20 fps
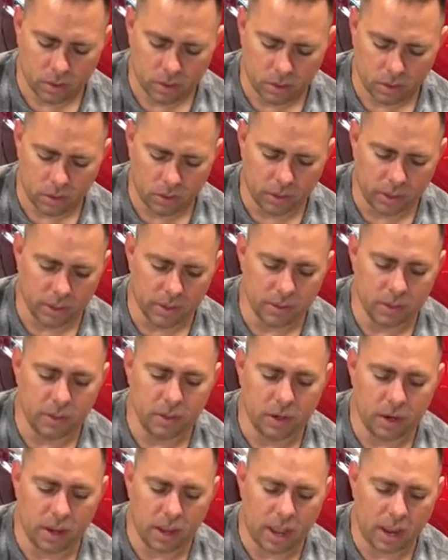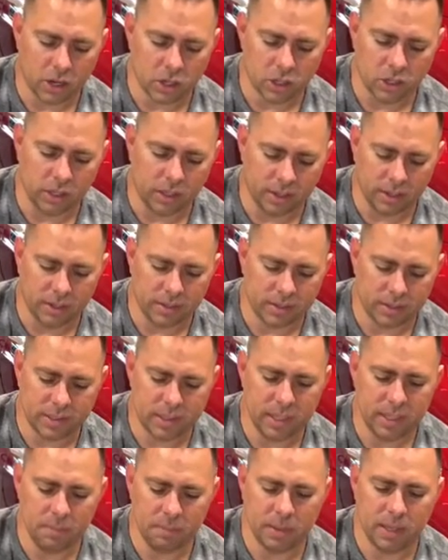you're actually gonna
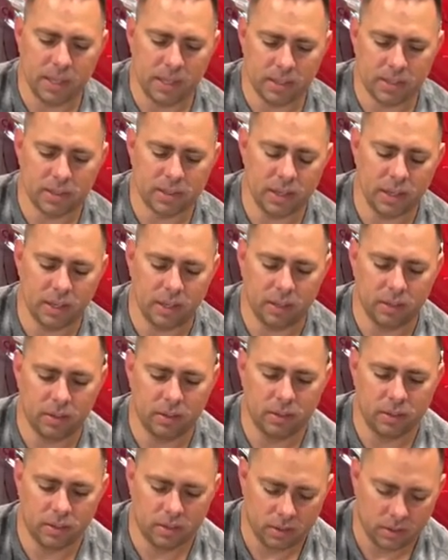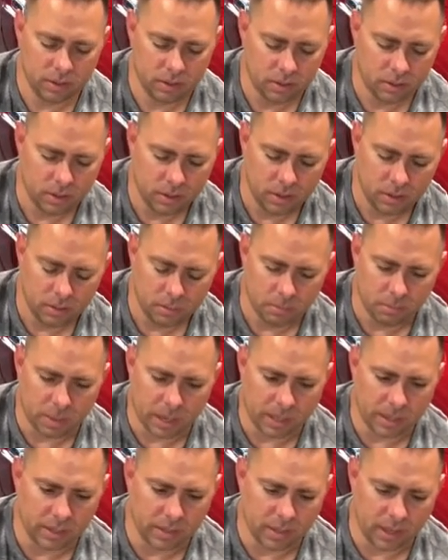see me sitting by
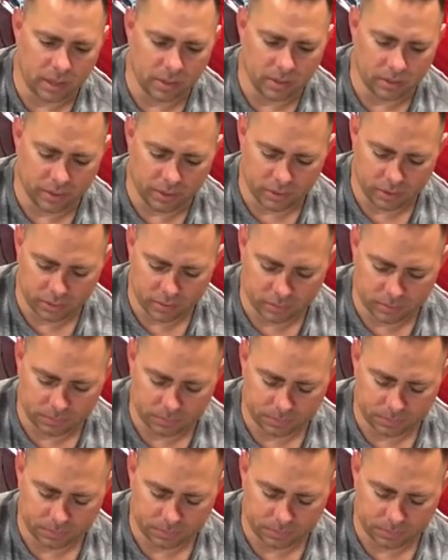the Teslas.